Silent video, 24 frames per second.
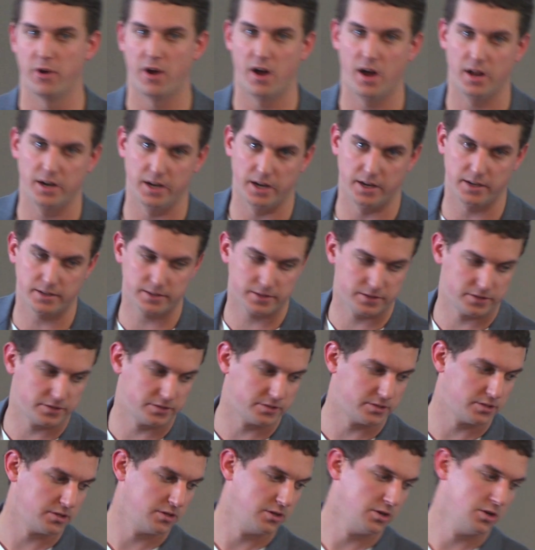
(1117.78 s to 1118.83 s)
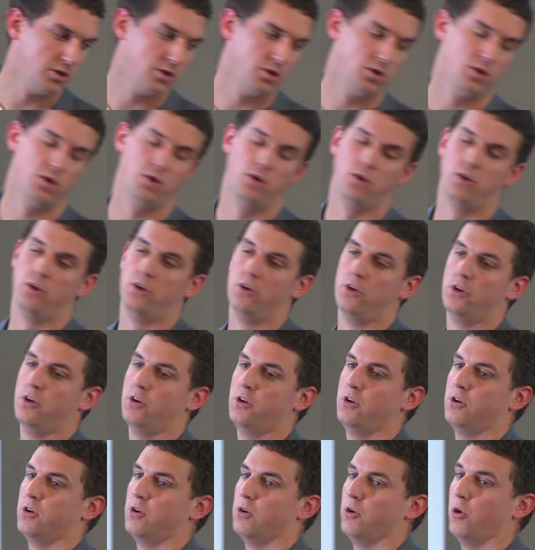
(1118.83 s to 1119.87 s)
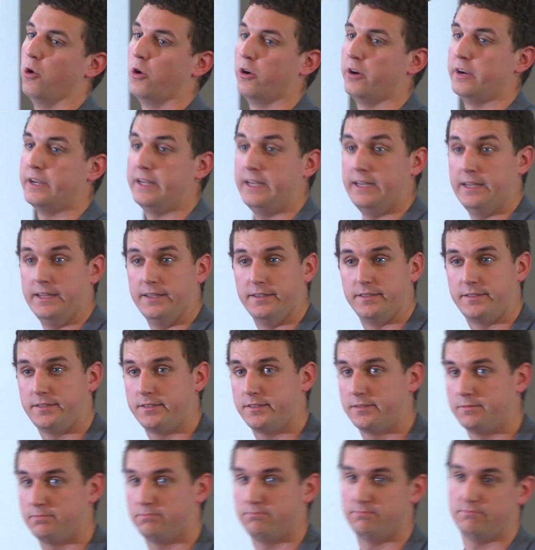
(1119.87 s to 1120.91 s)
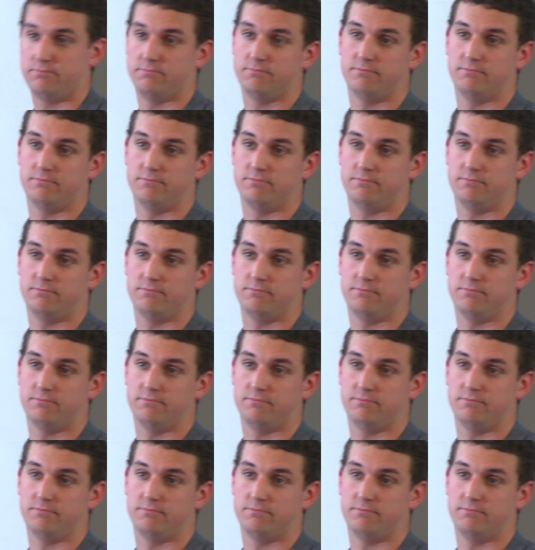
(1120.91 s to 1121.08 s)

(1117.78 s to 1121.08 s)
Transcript: products, or he's